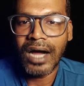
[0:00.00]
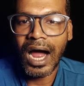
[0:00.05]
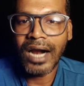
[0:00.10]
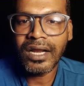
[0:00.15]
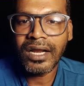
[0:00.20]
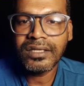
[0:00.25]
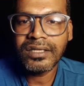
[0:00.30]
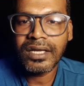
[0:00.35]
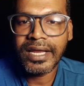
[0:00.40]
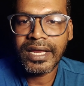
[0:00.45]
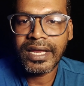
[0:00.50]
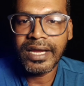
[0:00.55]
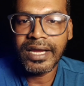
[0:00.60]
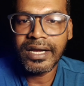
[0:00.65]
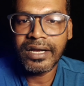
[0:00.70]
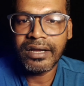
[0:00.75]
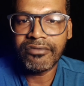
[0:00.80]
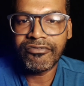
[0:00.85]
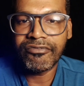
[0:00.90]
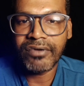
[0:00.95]
Another
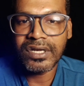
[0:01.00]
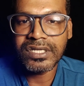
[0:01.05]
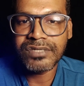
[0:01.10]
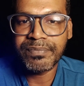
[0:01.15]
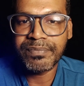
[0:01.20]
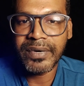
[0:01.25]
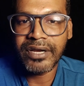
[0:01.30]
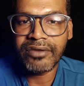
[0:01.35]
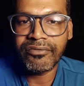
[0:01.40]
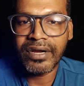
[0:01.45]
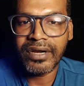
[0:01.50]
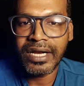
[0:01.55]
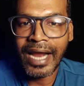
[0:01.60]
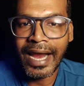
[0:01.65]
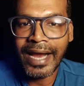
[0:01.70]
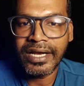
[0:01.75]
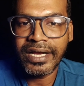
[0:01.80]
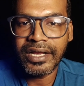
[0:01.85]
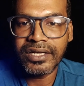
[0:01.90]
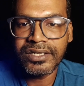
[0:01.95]
key difference between
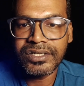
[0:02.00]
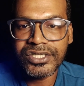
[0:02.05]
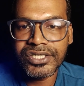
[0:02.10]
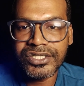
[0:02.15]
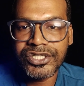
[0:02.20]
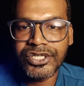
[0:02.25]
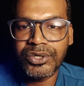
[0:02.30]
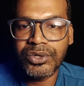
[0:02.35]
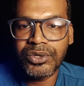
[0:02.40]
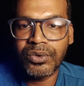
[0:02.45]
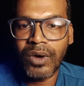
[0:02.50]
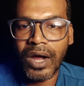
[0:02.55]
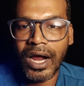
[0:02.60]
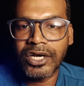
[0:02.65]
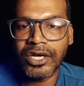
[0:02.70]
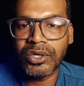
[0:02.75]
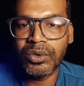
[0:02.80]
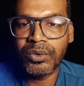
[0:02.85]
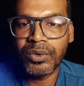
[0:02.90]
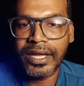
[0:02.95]
1962
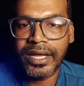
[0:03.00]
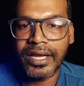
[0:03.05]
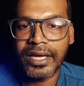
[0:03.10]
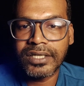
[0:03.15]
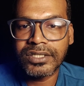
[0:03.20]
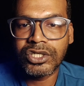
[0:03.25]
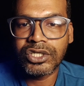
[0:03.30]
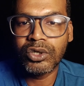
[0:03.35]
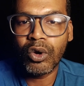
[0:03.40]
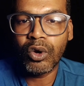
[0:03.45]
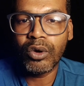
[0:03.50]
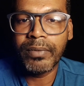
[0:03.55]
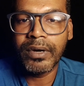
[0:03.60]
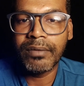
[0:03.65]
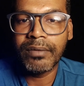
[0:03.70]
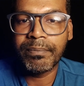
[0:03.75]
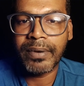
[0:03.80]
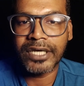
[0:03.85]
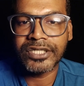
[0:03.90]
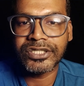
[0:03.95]
and today is
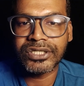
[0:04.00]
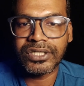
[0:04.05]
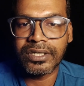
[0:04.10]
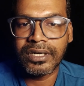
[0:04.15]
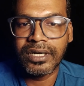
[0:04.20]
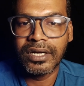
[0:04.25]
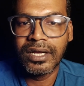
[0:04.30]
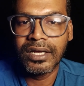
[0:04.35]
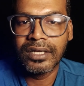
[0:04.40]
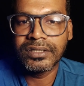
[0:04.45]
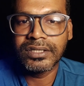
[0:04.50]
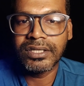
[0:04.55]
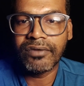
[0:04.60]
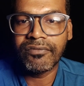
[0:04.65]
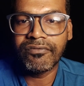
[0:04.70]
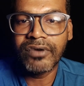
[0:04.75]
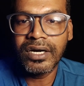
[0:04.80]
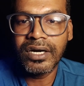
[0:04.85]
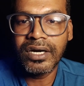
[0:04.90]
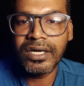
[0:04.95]
global pressure. The
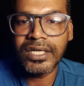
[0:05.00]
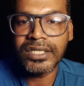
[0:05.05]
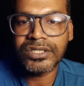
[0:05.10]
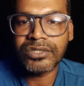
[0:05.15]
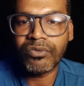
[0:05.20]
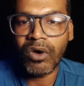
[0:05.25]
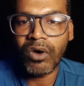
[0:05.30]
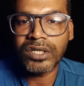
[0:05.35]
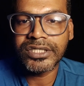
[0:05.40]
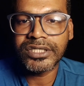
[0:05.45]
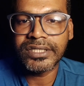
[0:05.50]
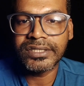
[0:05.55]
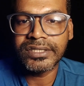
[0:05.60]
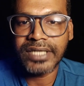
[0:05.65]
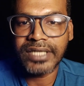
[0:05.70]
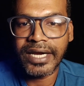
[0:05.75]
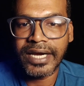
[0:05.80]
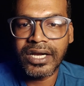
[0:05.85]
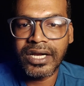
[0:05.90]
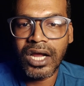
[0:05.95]
world is
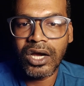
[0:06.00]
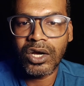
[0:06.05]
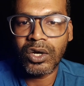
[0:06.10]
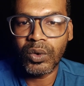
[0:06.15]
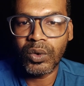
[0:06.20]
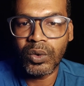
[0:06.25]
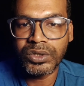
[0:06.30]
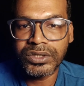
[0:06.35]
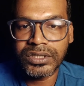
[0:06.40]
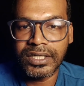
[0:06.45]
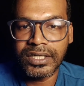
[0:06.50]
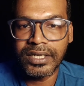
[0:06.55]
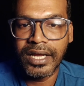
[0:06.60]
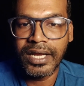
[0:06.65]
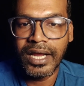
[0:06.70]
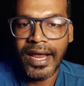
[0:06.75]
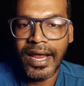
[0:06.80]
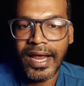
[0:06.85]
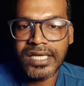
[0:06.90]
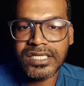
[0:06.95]
watching China
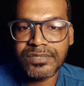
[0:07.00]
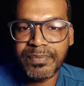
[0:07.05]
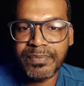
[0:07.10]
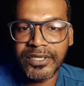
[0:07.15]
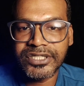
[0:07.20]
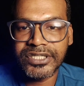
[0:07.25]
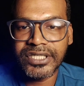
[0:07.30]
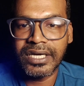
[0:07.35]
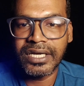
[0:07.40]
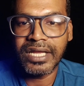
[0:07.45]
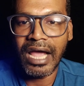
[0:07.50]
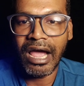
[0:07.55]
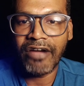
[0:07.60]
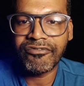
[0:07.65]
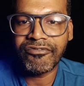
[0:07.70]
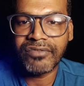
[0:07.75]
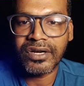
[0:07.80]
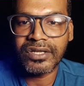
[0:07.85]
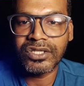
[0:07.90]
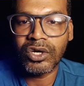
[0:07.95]
closely, especially
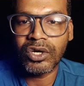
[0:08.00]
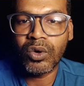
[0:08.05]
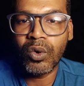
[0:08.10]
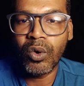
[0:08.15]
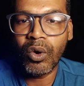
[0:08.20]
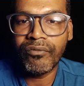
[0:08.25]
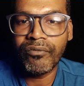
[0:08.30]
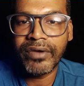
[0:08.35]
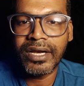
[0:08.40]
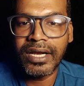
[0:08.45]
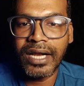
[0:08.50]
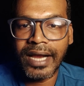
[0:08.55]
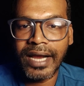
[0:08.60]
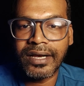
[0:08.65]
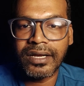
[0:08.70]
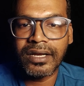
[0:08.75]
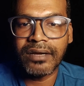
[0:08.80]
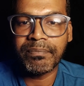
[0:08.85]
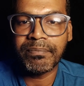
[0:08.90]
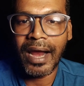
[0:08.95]
after the
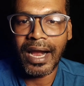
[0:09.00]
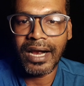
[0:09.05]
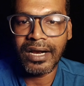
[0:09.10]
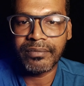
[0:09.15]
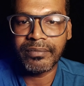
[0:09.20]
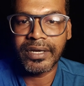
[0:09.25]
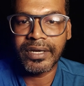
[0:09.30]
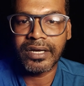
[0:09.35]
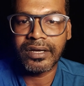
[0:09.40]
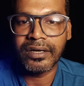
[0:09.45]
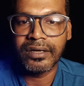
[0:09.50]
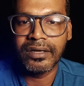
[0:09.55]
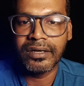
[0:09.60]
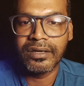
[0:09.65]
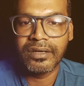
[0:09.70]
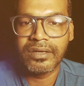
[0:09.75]
COVID-19 pandemic.